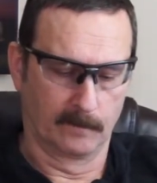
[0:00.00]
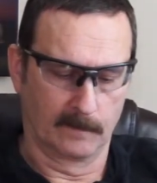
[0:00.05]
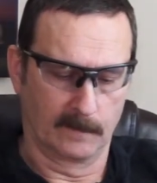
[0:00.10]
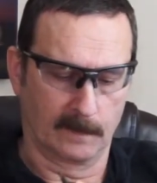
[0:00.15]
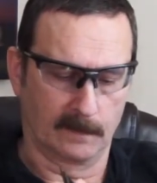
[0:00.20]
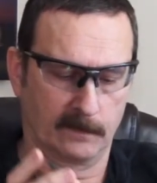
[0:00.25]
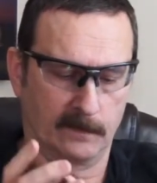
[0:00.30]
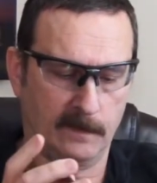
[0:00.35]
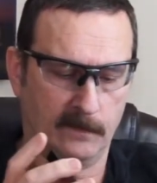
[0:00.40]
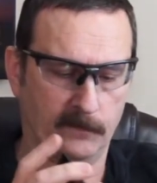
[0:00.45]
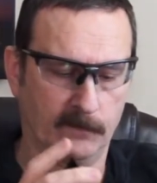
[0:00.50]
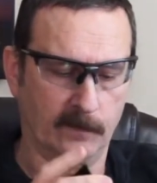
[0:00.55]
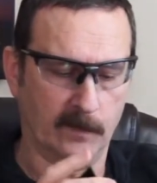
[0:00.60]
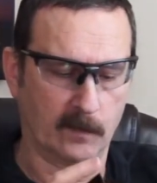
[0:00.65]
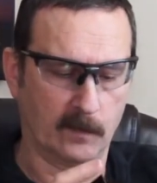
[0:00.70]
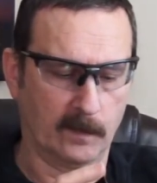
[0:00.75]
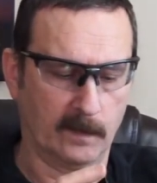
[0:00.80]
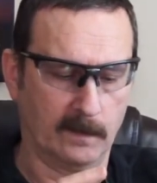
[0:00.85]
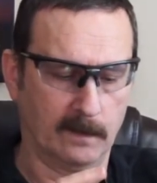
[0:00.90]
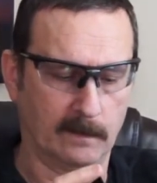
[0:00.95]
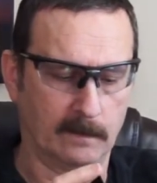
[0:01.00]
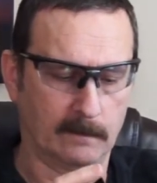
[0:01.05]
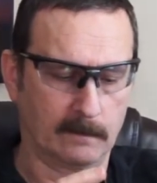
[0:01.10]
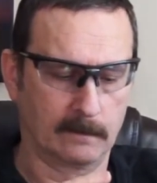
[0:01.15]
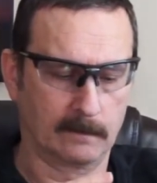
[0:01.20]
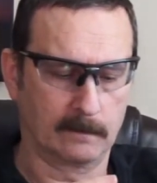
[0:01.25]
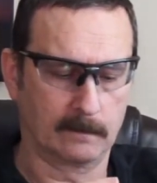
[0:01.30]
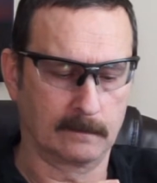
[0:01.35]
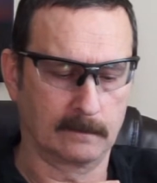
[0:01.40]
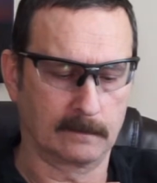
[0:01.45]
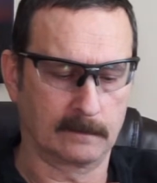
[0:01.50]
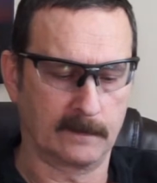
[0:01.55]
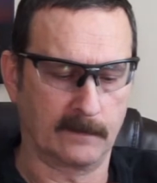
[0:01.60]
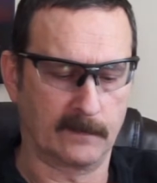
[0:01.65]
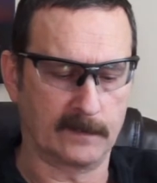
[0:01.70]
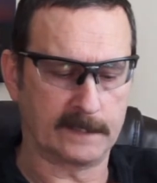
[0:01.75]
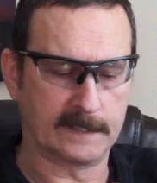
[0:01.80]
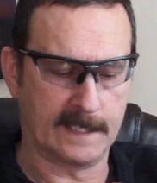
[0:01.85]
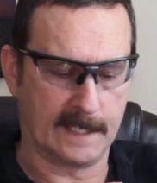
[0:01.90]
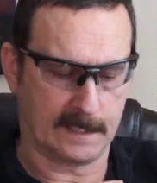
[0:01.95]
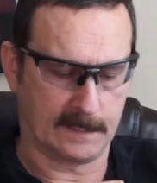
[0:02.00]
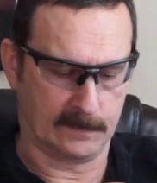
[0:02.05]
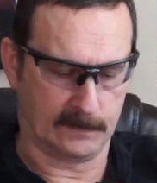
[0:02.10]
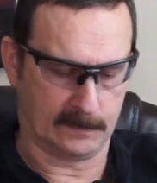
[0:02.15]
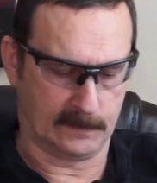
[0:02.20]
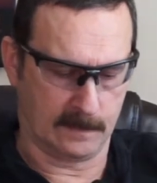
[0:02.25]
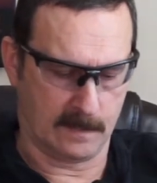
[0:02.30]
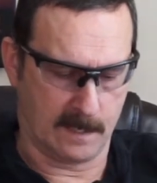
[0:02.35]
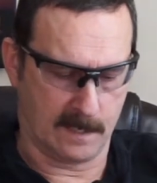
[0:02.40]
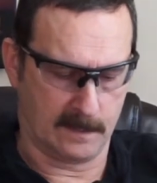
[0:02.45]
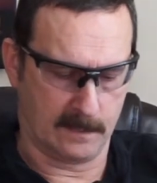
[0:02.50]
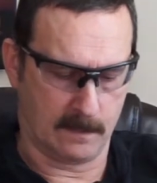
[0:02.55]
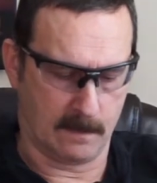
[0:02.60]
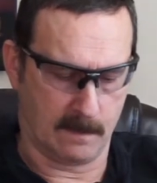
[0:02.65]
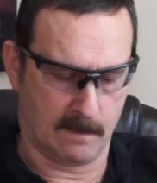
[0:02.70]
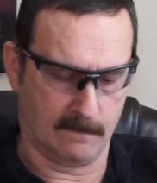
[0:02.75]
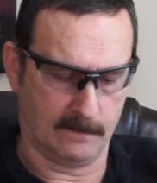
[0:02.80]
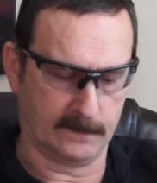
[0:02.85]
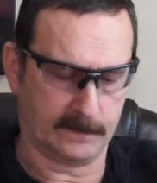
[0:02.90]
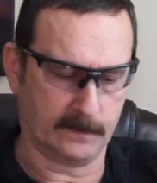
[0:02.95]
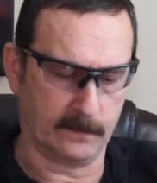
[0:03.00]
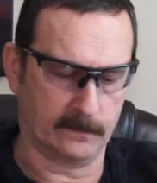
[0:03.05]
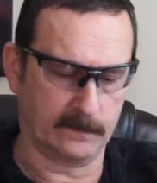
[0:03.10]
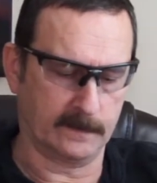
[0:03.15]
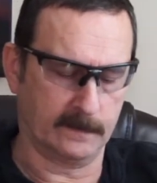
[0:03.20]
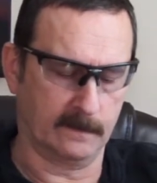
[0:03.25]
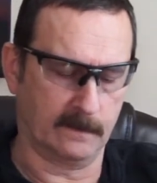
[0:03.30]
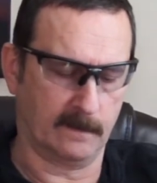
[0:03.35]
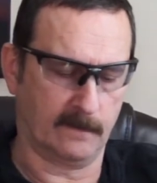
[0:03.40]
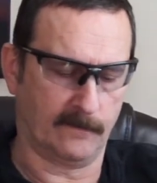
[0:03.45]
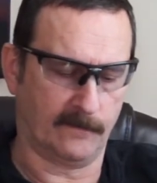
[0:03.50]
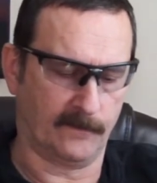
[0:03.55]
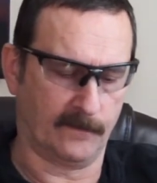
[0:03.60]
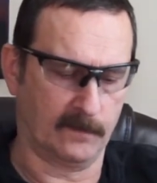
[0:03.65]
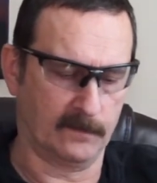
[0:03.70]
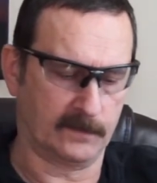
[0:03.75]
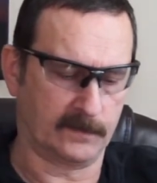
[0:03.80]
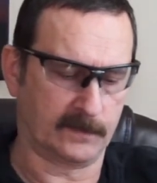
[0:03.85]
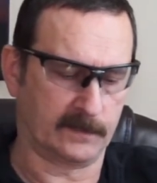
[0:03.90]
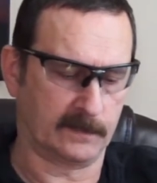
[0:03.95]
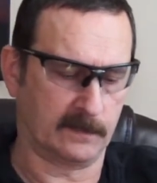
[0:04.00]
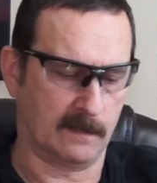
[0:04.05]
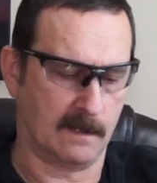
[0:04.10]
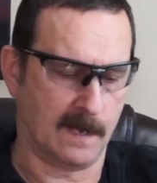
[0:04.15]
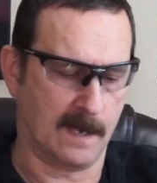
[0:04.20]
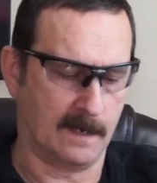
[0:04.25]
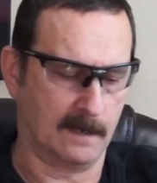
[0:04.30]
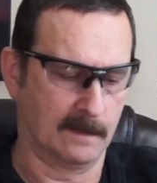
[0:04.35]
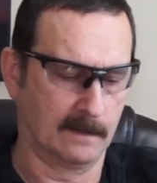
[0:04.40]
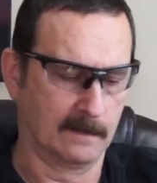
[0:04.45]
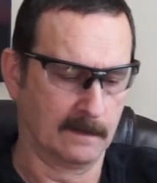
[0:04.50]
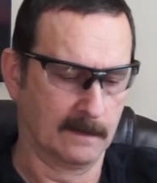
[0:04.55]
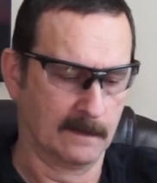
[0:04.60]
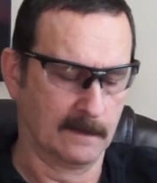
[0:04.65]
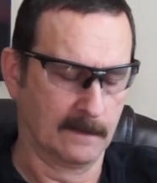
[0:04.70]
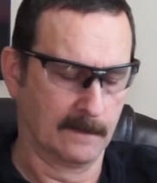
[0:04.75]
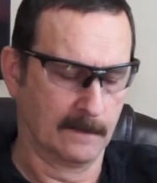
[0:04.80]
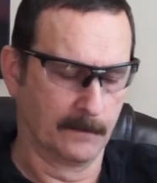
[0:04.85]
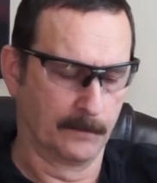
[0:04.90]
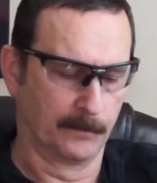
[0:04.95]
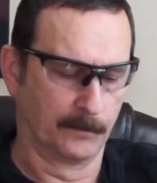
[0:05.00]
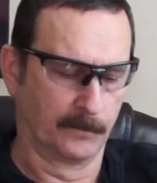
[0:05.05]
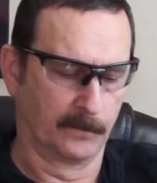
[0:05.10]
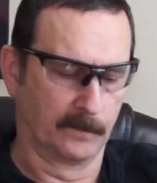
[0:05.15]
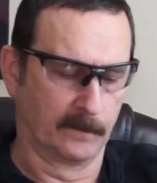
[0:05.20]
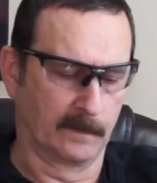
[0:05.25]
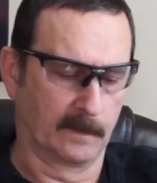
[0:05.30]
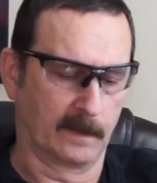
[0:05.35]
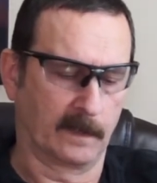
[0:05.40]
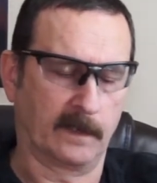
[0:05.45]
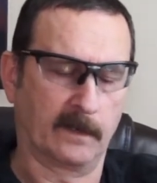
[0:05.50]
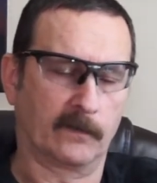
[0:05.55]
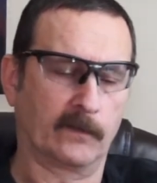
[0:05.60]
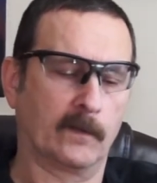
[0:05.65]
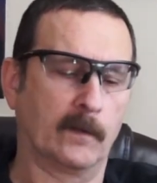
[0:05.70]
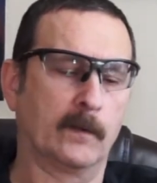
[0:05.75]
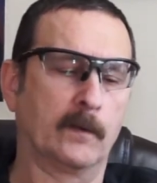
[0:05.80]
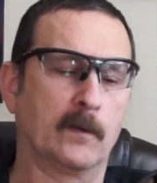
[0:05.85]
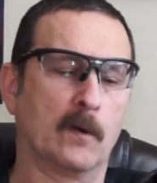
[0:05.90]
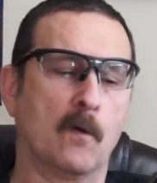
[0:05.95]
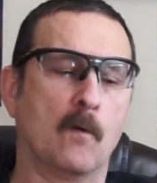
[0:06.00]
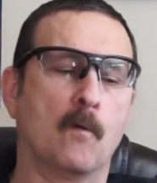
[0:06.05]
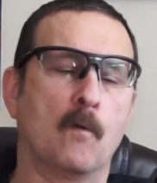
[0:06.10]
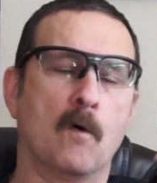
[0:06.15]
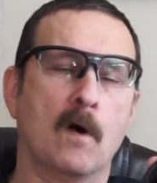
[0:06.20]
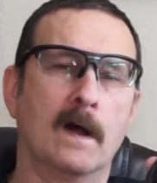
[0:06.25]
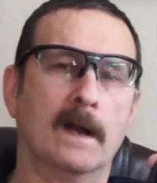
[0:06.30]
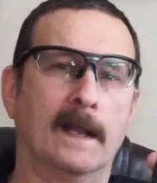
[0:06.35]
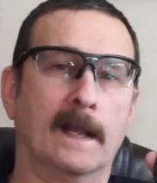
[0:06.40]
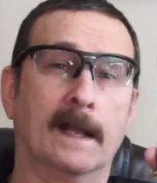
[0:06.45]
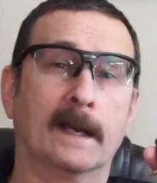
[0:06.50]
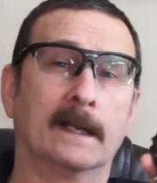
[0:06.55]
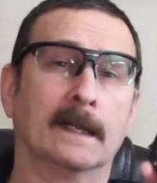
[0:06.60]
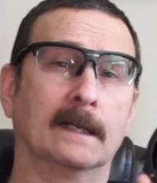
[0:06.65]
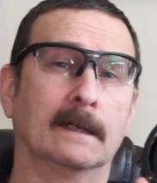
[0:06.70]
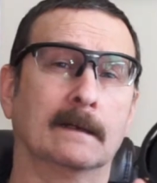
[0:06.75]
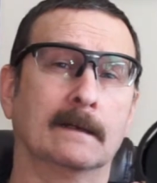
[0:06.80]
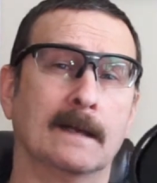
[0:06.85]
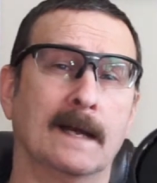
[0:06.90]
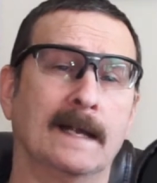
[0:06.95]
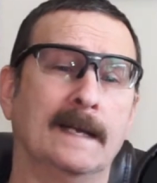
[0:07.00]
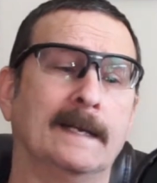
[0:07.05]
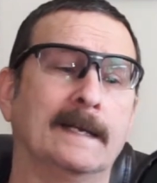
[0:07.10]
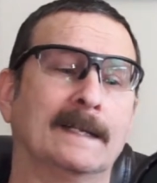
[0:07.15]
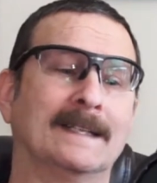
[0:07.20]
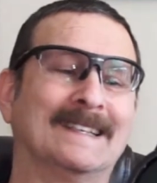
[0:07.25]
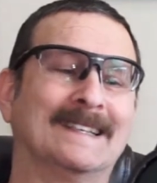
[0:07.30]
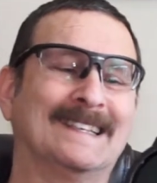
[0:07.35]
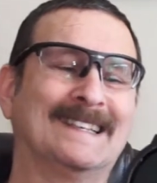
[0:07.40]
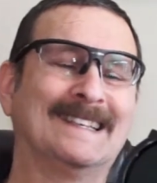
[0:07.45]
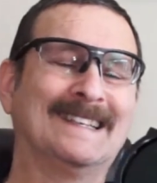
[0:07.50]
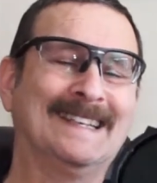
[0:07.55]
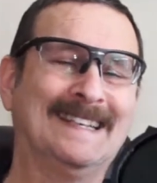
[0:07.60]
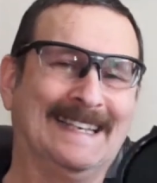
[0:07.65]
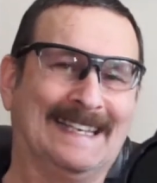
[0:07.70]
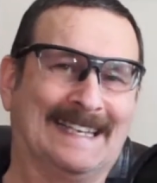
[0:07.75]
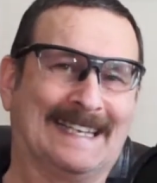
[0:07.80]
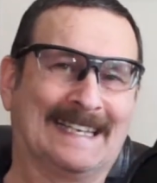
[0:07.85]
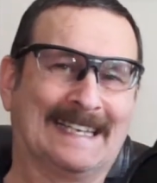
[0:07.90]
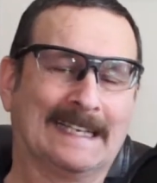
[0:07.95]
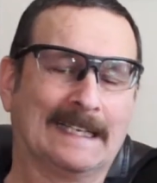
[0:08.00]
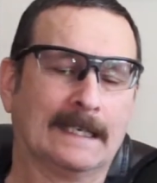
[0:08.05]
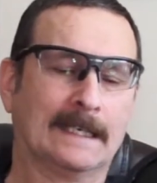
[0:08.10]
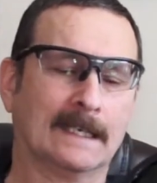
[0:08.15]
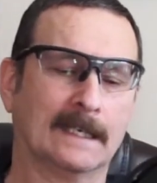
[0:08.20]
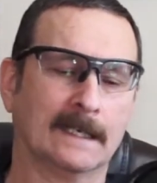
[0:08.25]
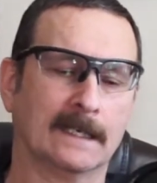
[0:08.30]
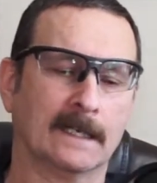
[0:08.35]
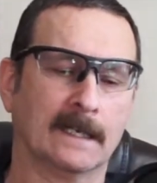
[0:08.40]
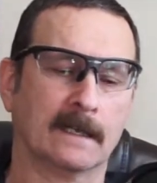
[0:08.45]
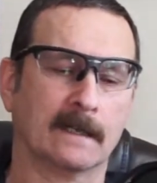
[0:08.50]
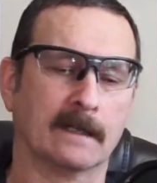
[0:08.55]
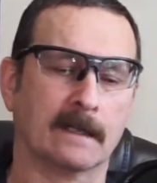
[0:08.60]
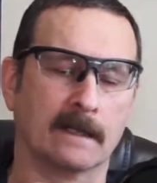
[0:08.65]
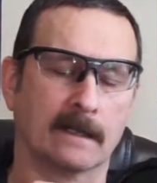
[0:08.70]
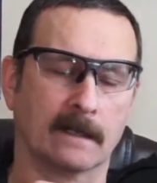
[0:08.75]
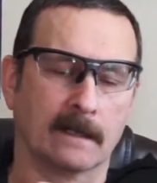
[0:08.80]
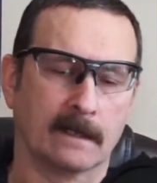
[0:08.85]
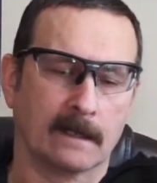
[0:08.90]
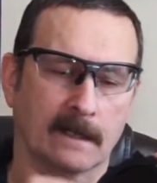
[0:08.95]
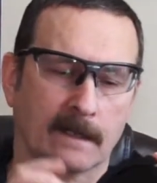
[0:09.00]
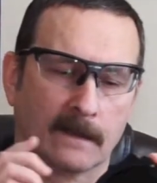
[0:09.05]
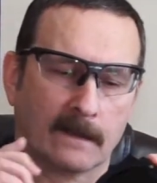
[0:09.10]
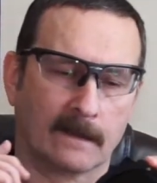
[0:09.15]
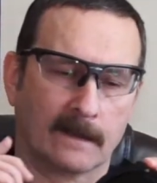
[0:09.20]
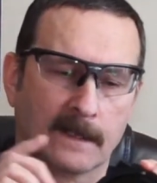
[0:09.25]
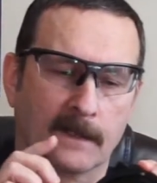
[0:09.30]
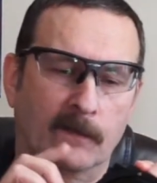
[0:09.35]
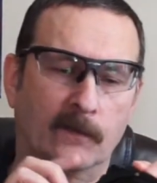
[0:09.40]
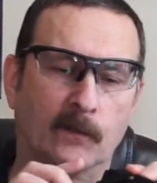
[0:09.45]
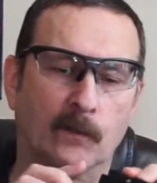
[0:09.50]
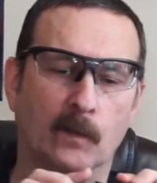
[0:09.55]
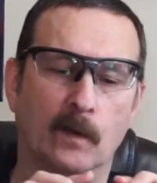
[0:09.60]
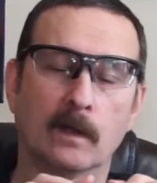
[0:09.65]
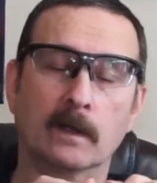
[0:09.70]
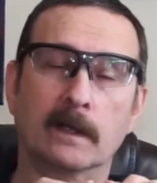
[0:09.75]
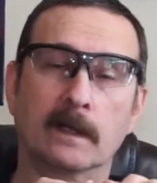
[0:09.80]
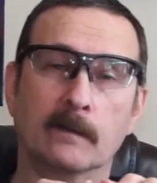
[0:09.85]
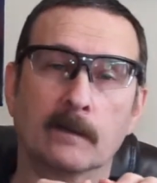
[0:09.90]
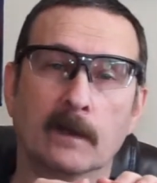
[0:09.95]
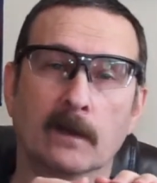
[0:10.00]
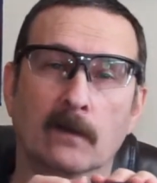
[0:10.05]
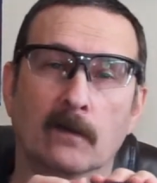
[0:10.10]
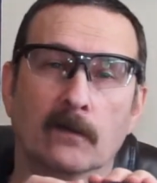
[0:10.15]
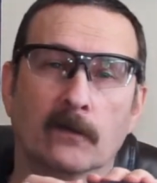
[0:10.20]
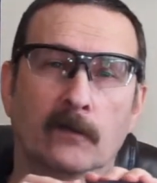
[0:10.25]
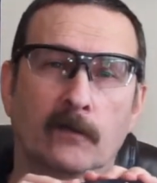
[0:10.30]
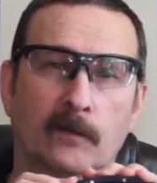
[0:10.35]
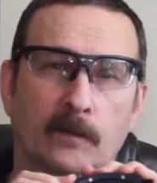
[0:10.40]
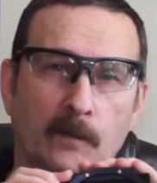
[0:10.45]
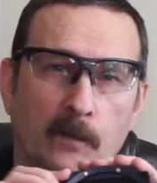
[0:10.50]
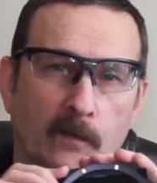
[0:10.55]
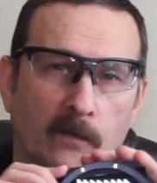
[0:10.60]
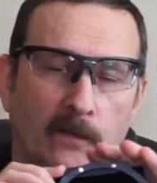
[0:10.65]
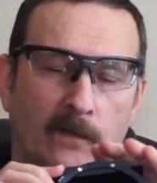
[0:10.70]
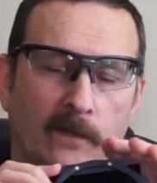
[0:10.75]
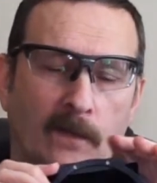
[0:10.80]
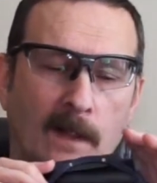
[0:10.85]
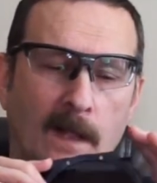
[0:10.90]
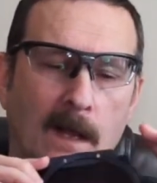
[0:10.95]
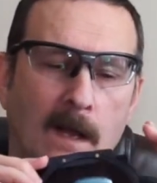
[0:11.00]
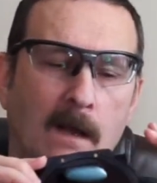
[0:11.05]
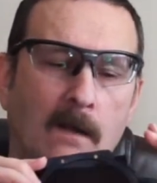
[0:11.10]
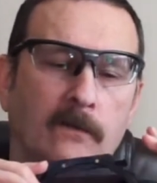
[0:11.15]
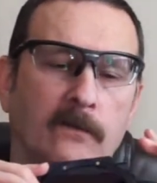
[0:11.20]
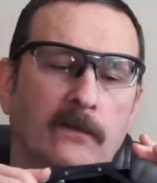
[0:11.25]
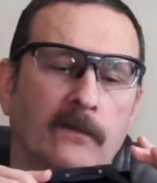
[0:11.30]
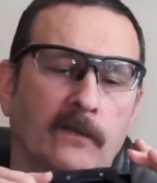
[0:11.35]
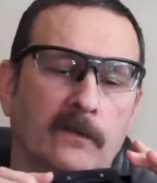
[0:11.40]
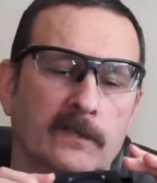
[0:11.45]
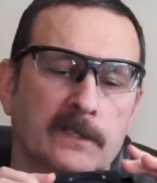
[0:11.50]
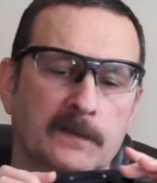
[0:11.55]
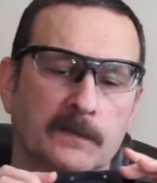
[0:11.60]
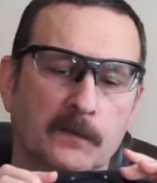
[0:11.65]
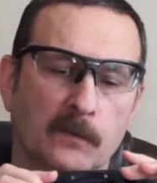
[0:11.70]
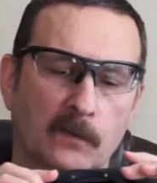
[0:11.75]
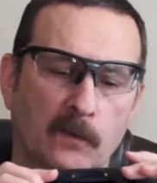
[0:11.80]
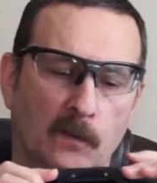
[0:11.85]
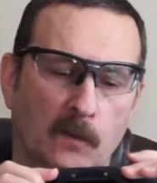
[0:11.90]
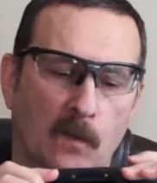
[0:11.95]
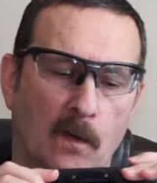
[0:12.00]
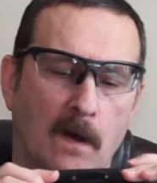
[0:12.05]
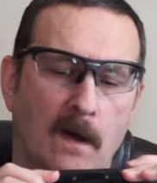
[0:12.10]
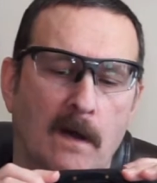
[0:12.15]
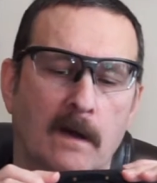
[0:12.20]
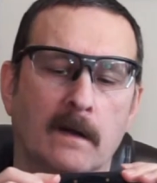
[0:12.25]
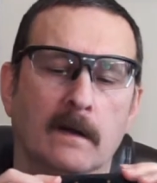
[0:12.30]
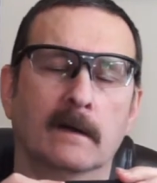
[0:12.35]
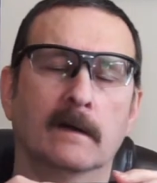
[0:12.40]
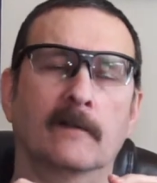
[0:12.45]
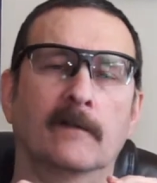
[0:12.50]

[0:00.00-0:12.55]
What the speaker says: It doesn't go in to the second slot, it always goes into the first slot because I don't want any light leak. This will give me those smooth clouds and the smooth water.